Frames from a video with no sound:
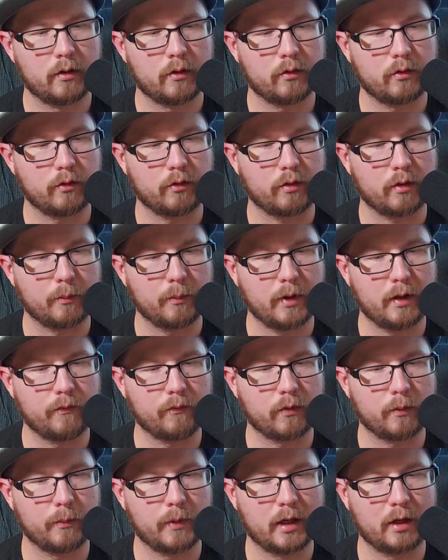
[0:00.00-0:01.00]
Just some
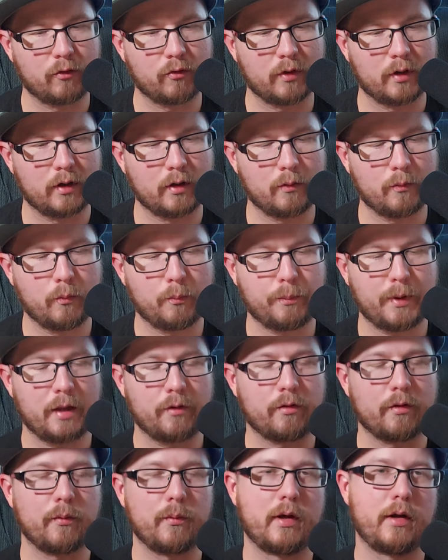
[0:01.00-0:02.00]
information.
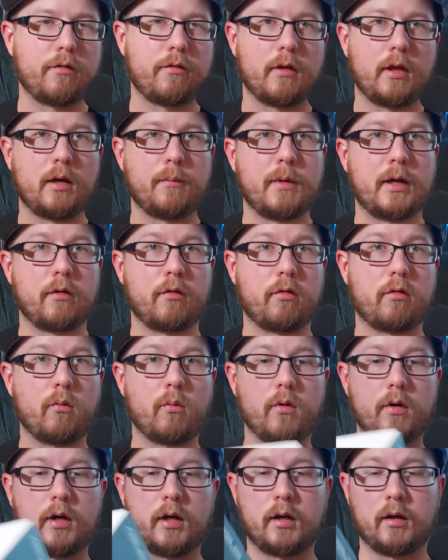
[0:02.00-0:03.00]
Basically what I said about
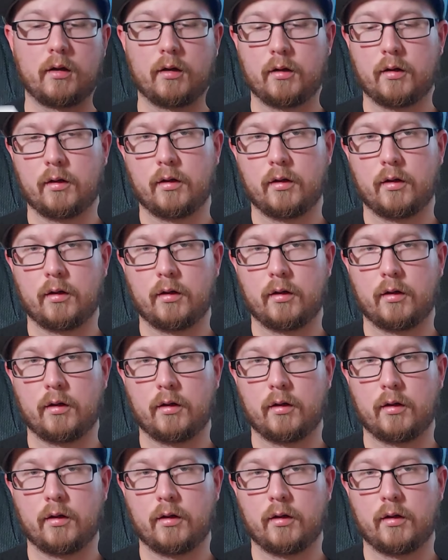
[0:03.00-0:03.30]
storing